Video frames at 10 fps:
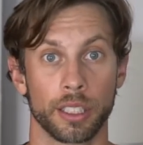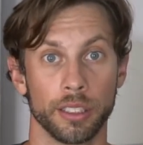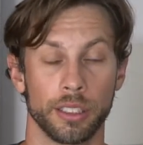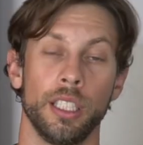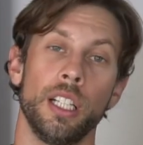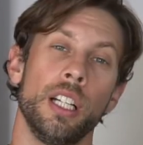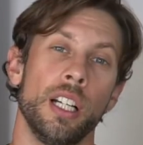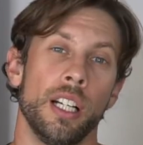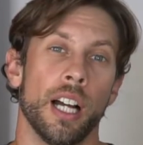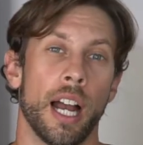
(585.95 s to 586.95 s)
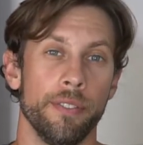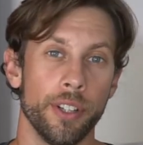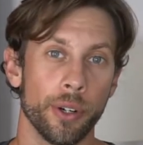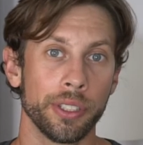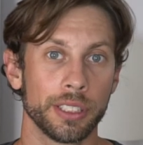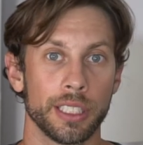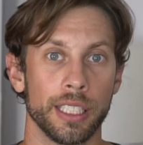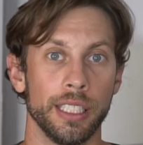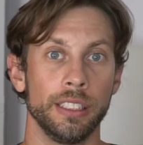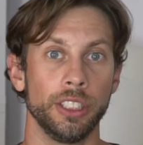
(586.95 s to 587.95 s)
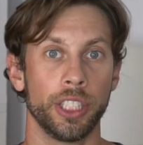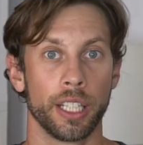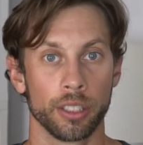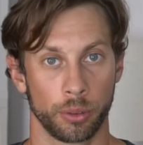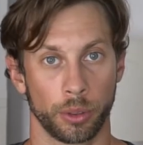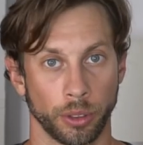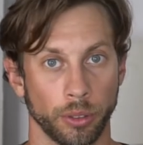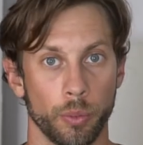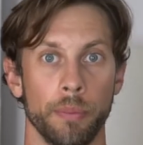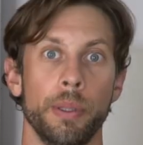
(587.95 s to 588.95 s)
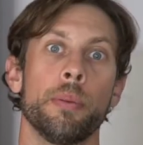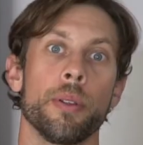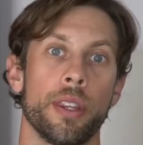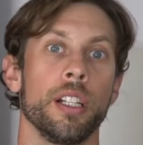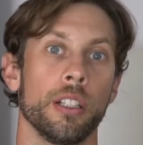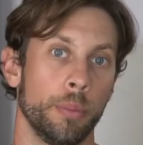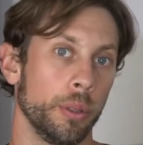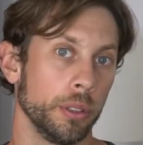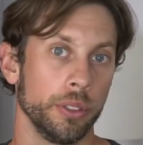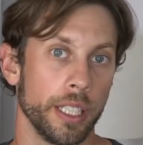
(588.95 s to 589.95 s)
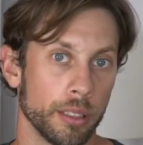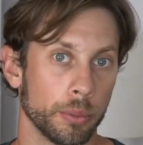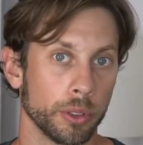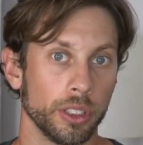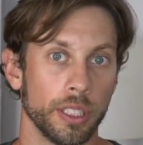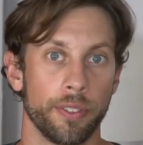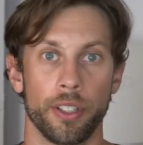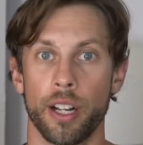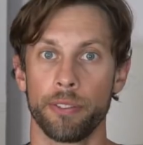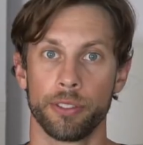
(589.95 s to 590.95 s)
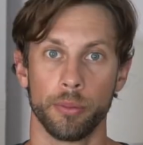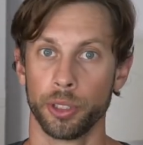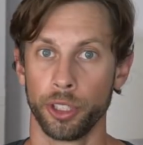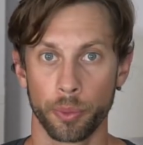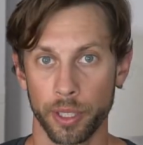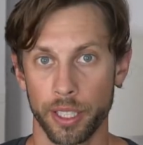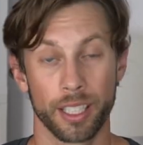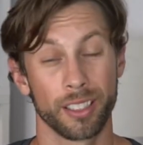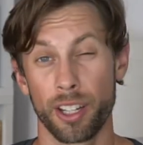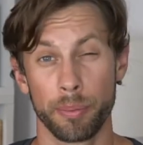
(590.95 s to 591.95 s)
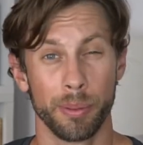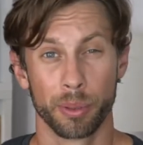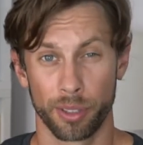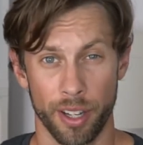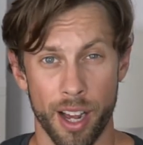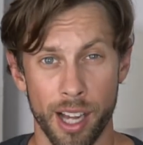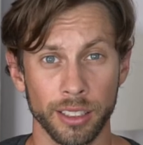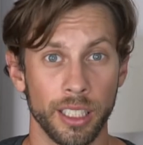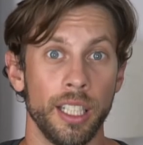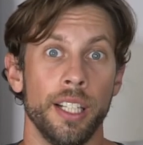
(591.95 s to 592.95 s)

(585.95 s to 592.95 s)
Because I've noticed that in general, when people think of balloon animals, if they're not familiar with it, and a lot of people are not,